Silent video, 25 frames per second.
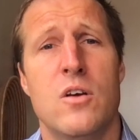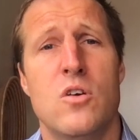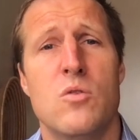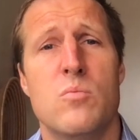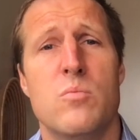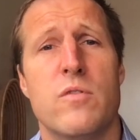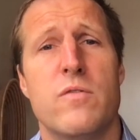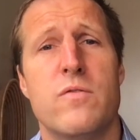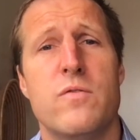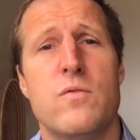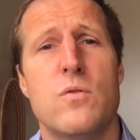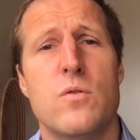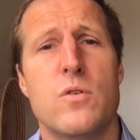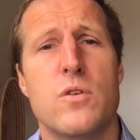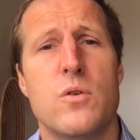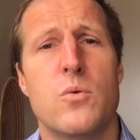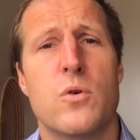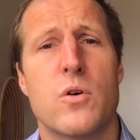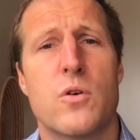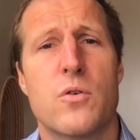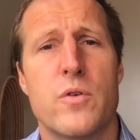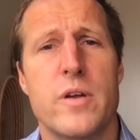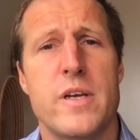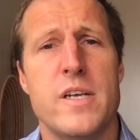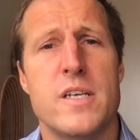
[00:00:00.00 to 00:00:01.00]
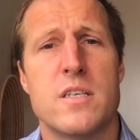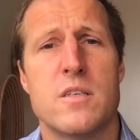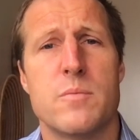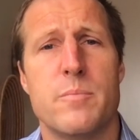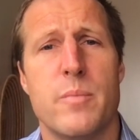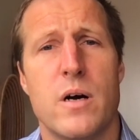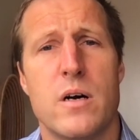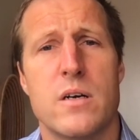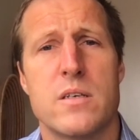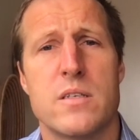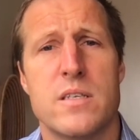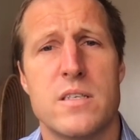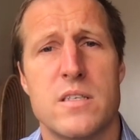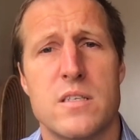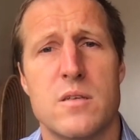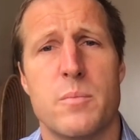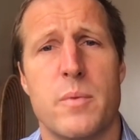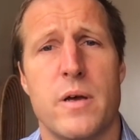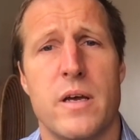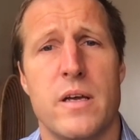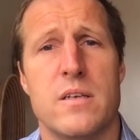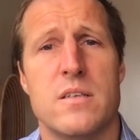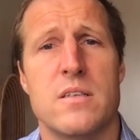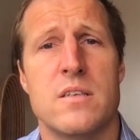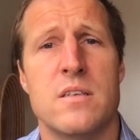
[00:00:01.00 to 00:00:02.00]
before you agree to
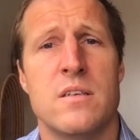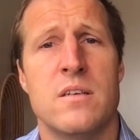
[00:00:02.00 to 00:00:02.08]
participate.